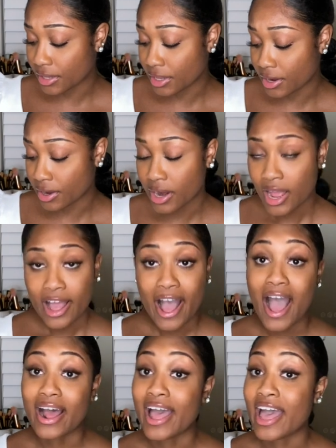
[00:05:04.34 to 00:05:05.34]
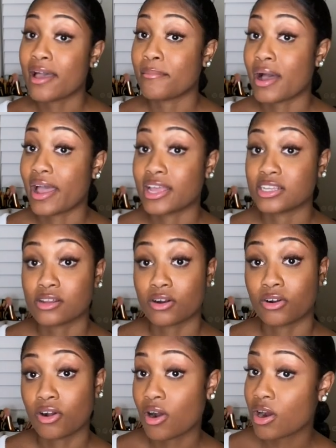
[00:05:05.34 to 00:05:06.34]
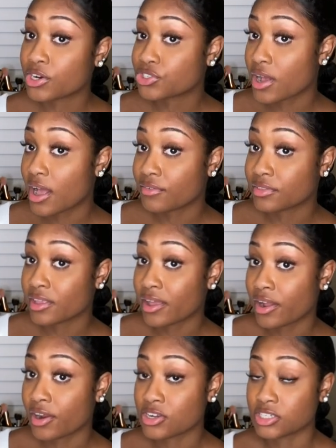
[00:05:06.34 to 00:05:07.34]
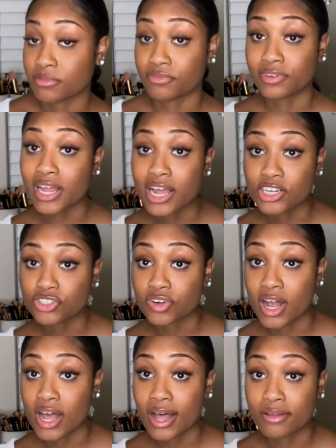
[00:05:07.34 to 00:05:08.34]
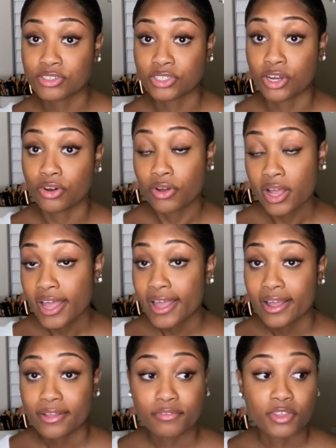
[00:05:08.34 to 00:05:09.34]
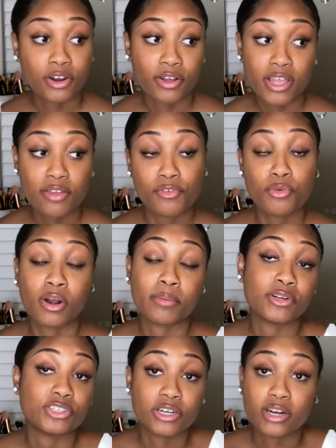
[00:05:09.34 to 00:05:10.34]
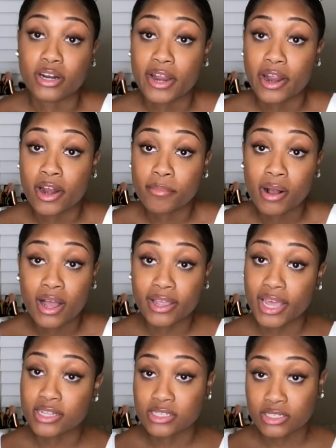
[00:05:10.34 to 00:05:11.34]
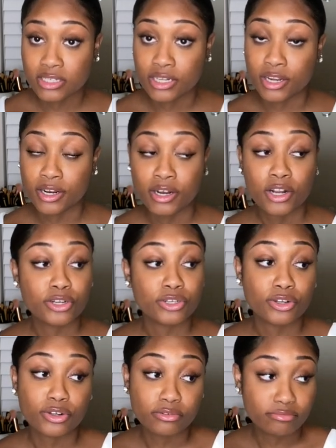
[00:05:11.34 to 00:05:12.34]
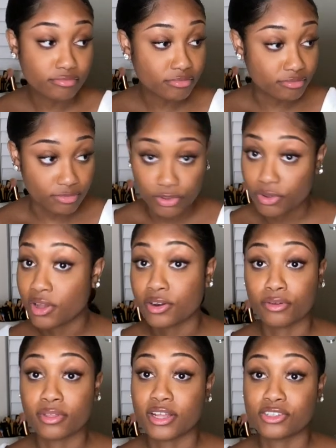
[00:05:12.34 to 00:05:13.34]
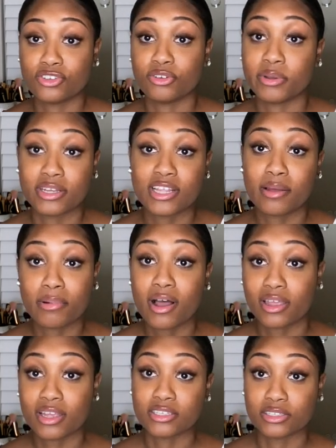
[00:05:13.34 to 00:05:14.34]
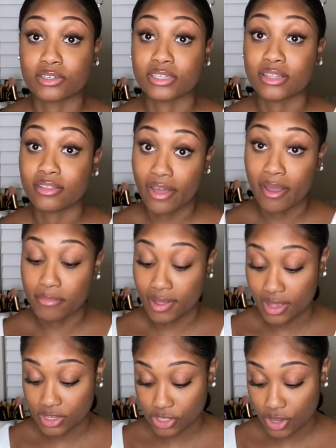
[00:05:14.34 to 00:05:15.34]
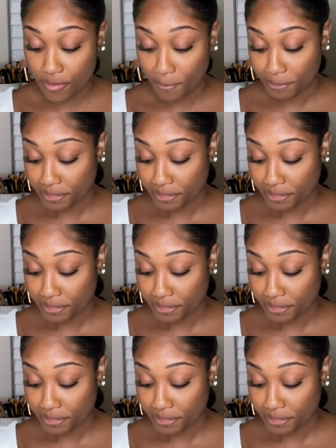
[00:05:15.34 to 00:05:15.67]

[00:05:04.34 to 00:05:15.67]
there. I had my external hard drive in there, some flash drives, you know, you know, if you want to put your AirPod cases in there, you can do that too because that pocket is literally that big so